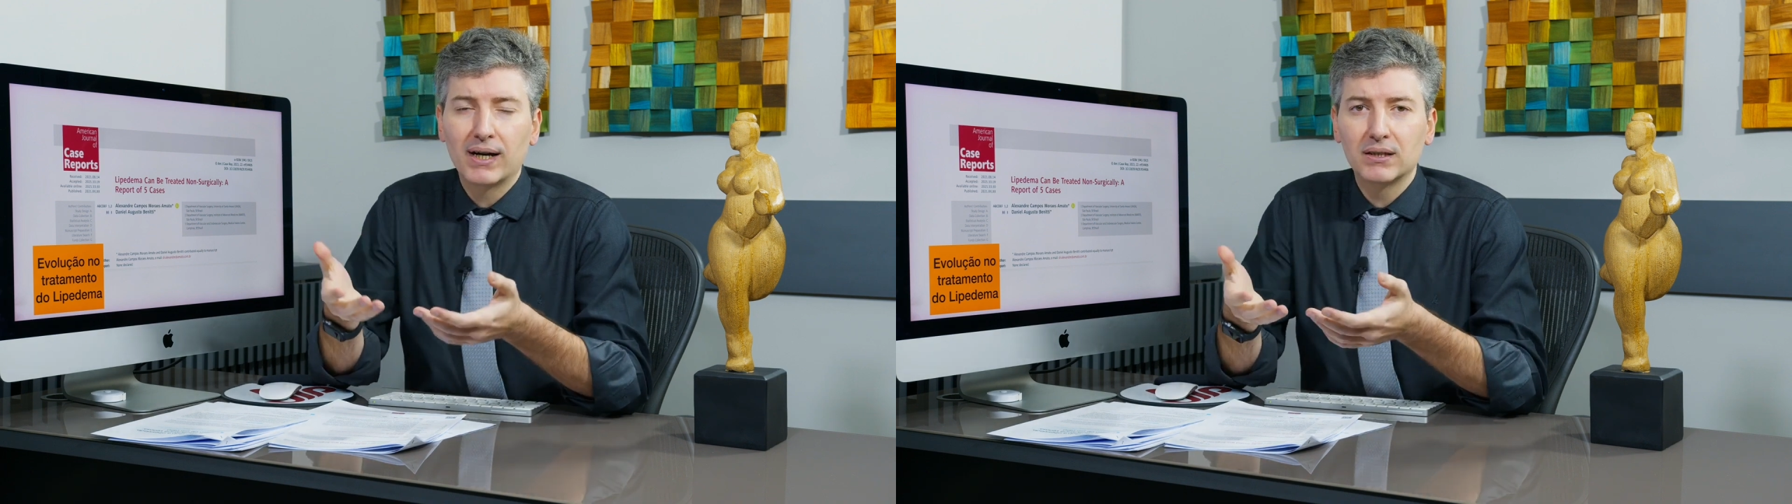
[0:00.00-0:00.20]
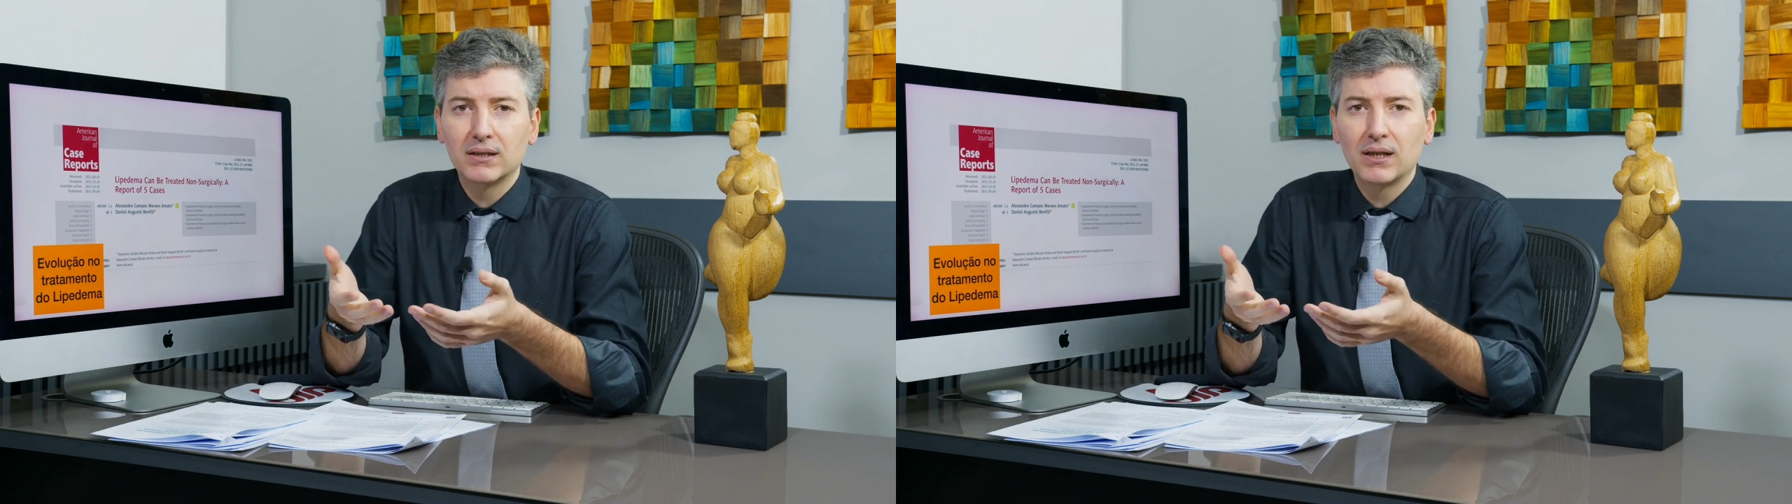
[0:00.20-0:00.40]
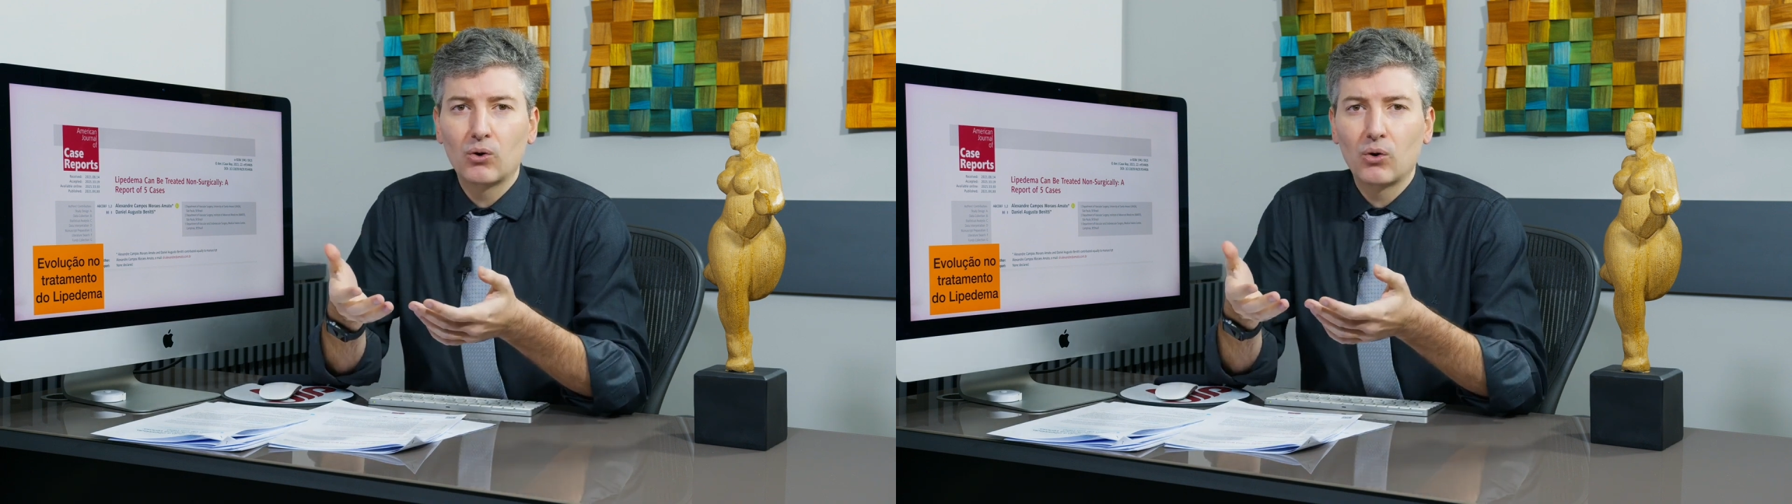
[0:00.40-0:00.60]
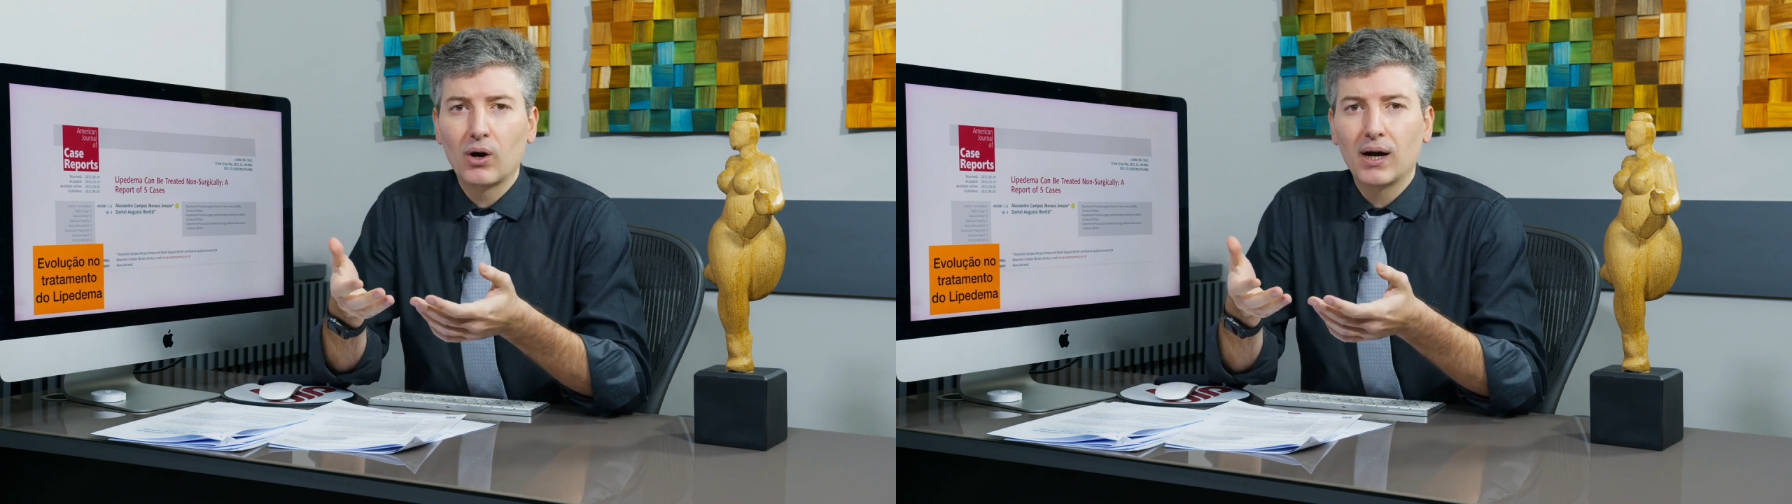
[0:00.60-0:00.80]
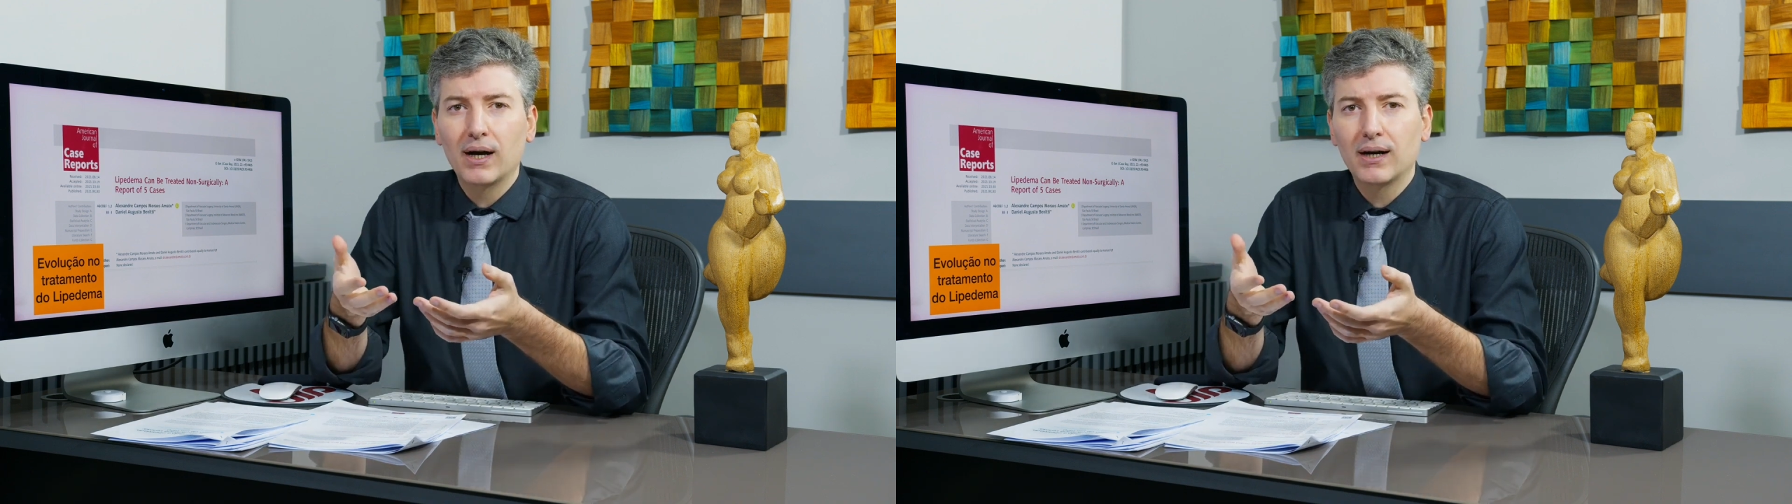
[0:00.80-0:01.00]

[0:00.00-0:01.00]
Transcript: First, we need to